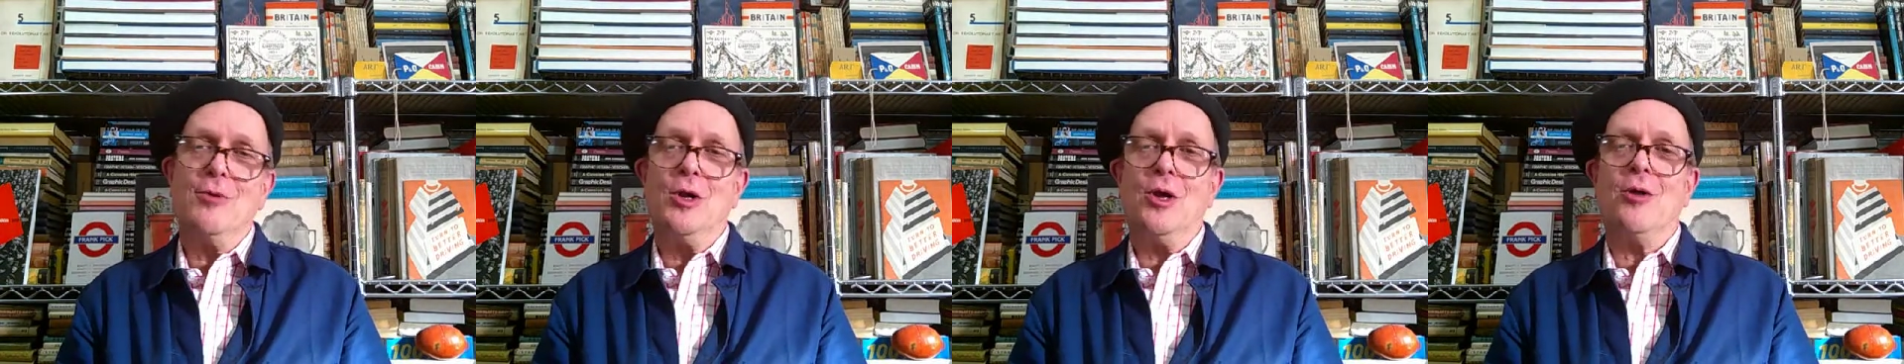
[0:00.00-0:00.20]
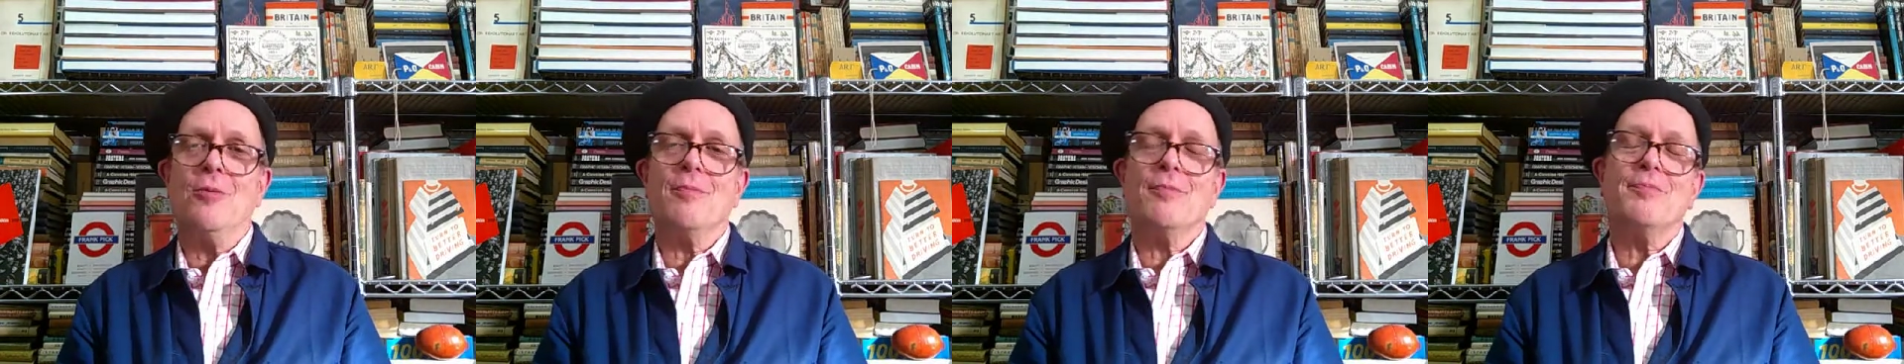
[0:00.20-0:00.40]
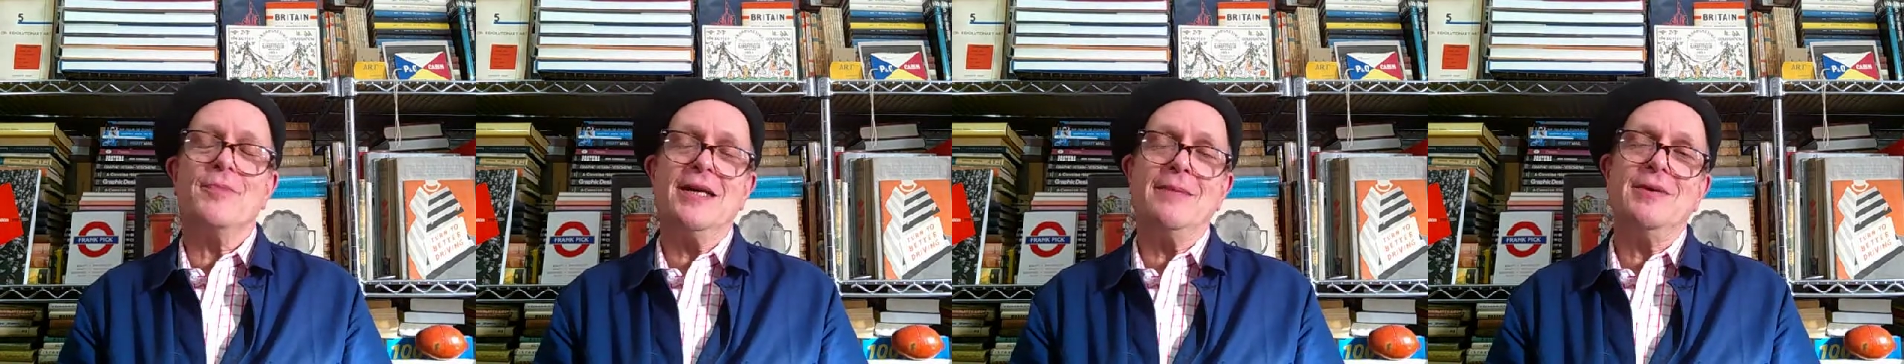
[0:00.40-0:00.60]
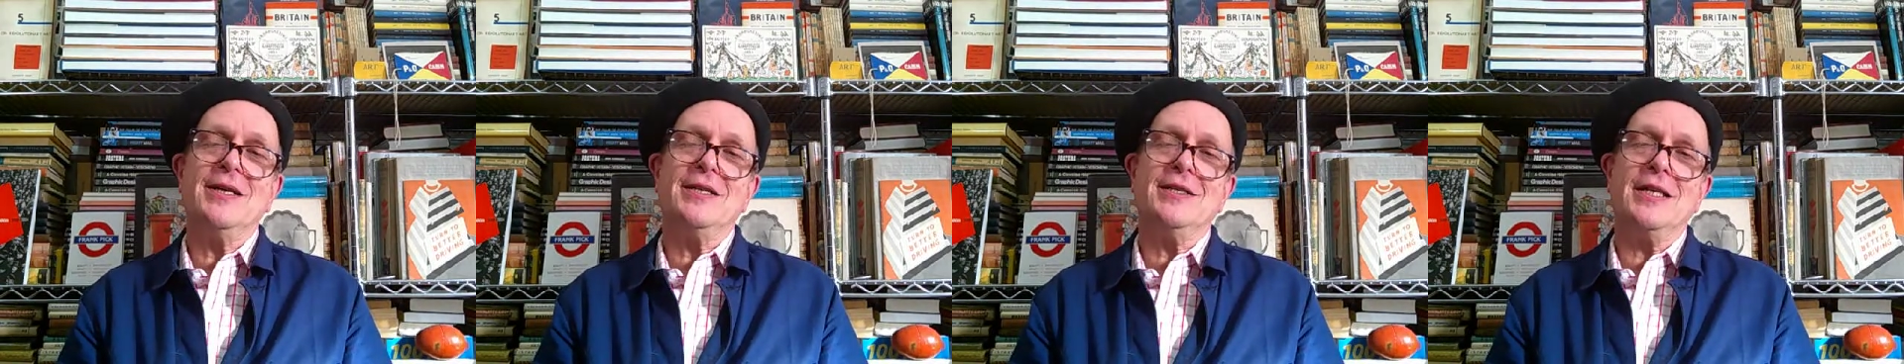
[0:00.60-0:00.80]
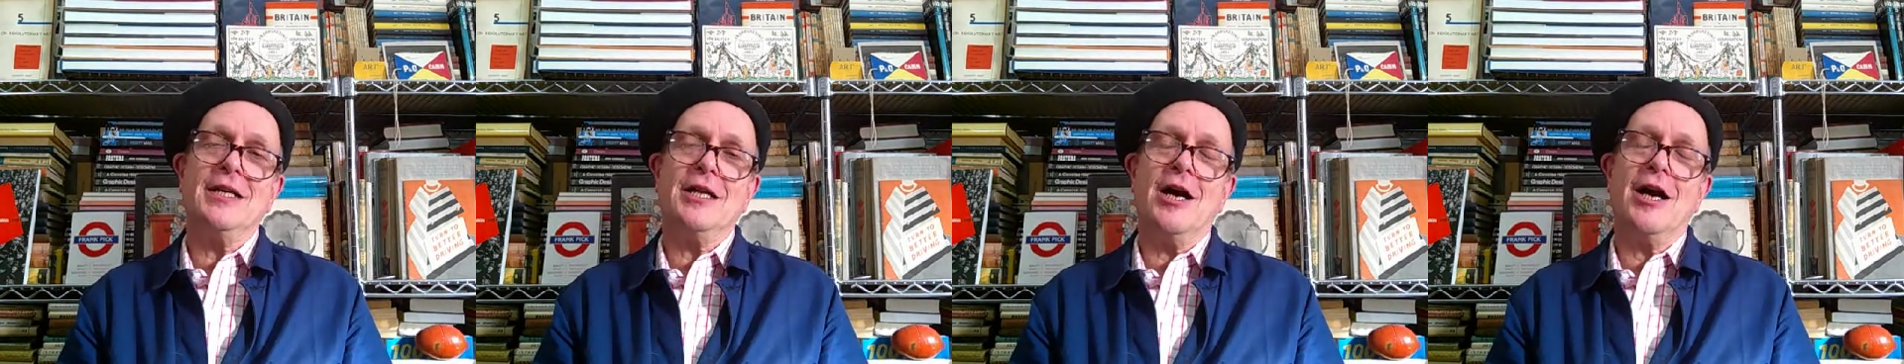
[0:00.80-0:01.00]
on
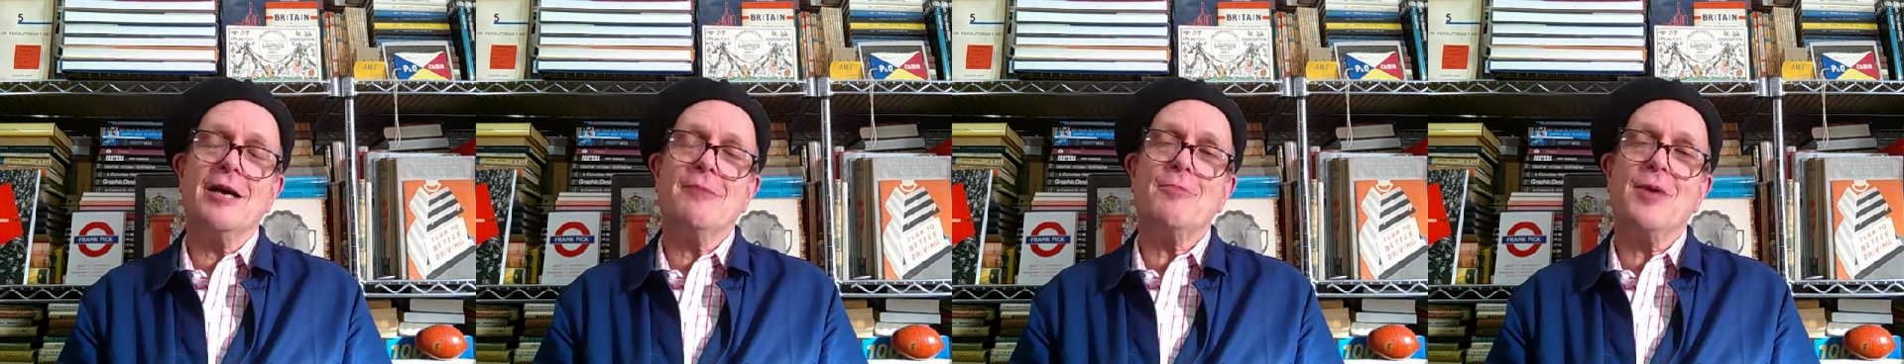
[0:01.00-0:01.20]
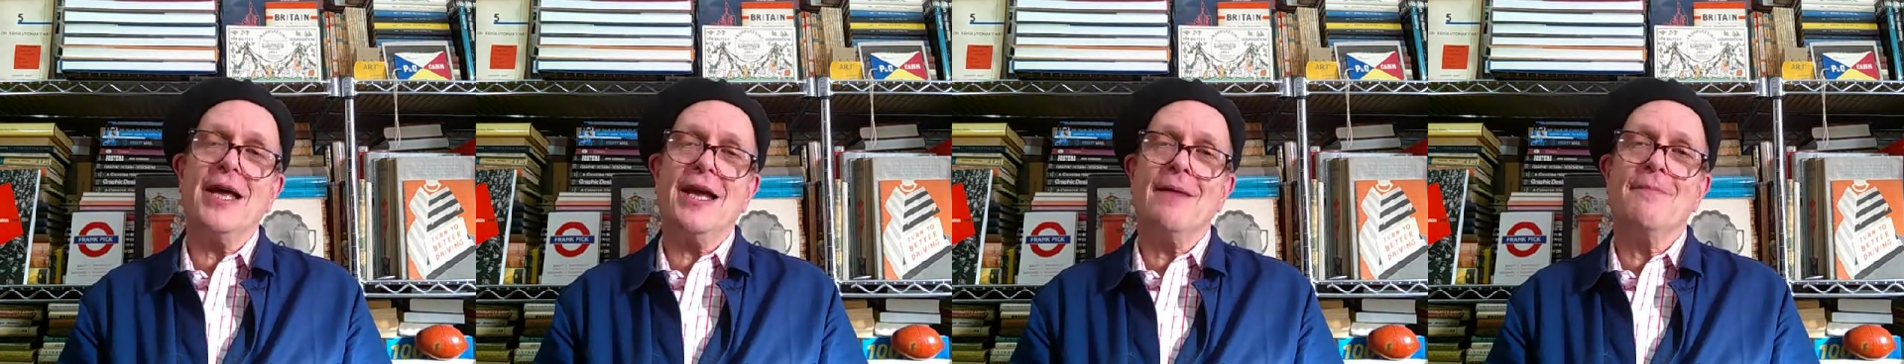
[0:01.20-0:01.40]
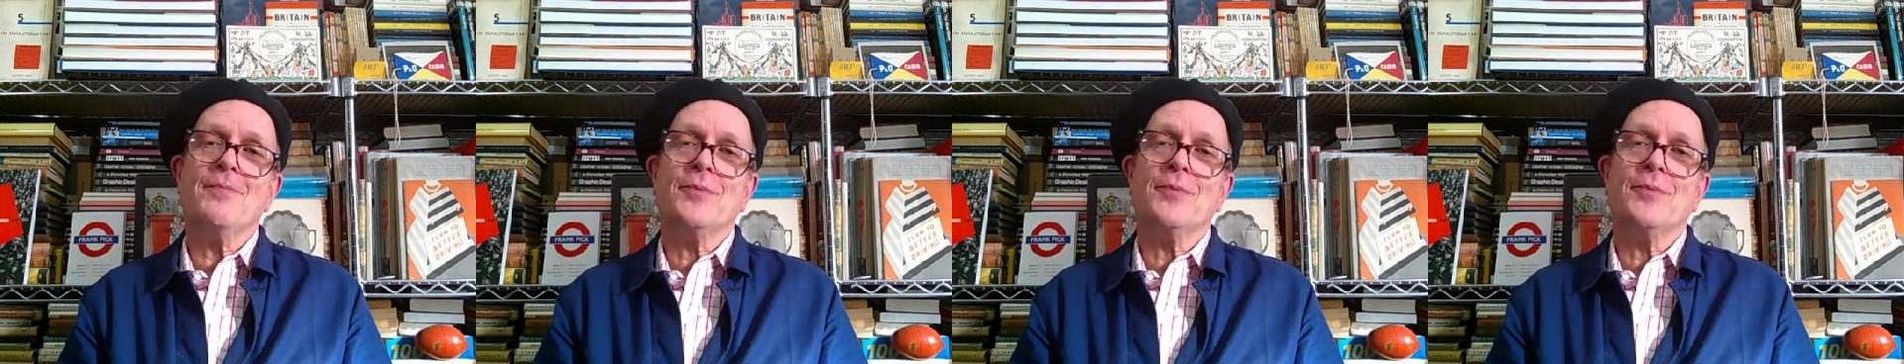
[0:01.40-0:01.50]
BBC iPlayer,